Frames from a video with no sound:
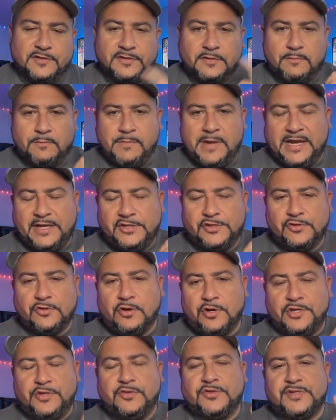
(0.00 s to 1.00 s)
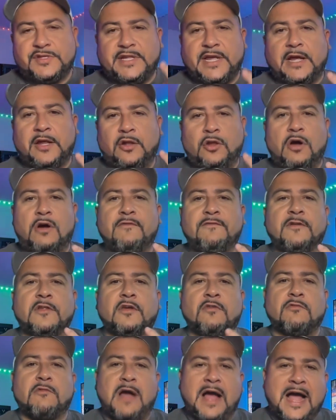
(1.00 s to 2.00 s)
so make sure you stay along for
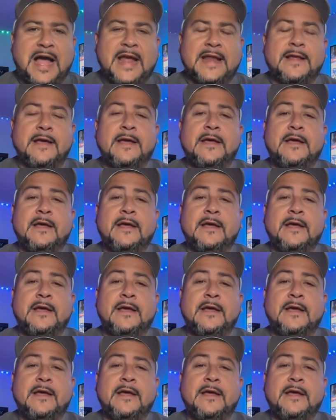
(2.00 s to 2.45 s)
the ride.